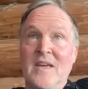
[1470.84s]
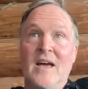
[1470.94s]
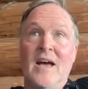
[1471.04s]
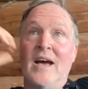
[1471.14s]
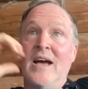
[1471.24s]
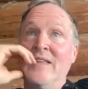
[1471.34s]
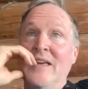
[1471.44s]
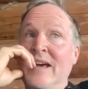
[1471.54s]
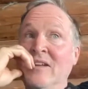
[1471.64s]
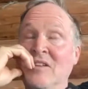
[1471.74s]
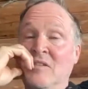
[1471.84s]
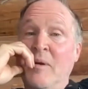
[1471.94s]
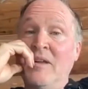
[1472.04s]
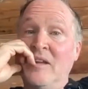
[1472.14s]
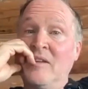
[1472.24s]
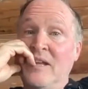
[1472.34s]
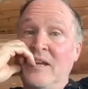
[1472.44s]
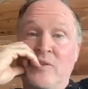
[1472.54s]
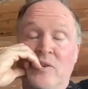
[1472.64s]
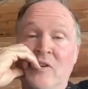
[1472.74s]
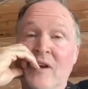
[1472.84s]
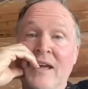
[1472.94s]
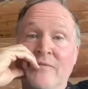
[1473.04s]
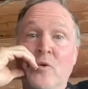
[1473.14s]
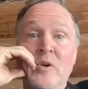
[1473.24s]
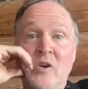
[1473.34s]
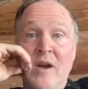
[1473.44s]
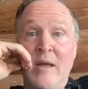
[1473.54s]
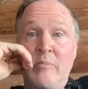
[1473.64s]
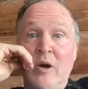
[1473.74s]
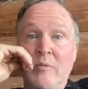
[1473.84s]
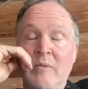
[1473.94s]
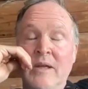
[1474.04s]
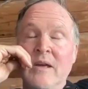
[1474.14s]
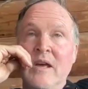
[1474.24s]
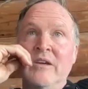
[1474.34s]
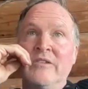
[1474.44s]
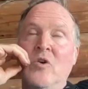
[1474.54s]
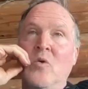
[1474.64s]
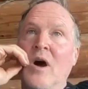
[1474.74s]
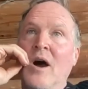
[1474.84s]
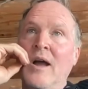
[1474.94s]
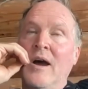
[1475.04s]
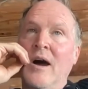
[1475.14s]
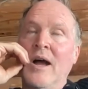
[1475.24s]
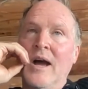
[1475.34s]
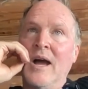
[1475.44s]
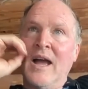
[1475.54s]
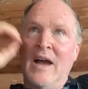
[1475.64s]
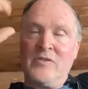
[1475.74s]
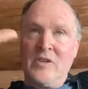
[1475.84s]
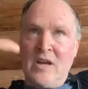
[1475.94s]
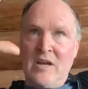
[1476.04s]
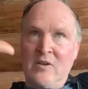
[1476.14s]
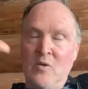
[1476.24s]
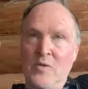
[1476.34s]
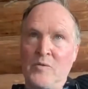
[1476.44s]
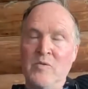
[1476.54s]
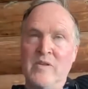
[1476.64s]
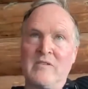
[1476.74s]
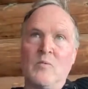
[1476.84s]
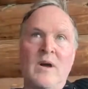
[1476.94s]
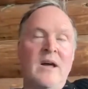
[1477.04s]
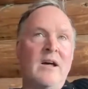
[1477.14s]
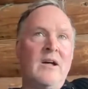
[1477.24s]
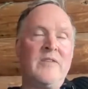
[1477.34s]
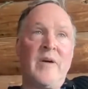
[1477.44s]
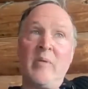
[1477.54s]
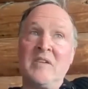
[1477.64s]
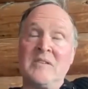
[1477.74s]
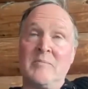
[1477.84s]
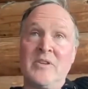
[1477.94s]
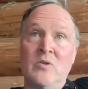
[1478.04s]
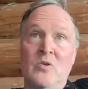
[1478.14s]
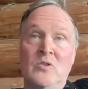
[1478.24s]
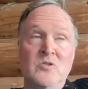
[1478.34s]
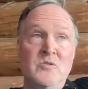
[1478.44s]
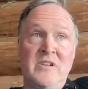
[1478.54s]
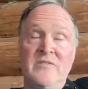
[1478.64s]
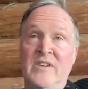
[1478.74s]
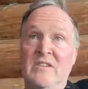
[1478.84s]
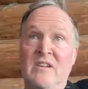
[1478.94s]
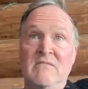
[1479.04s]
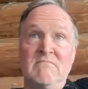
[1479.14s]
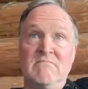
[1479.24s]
And that's expensive. It's like 30 grand, 40 grand probably. So I have to kind of go through this. Well, if I buy something old, who's going to fix it?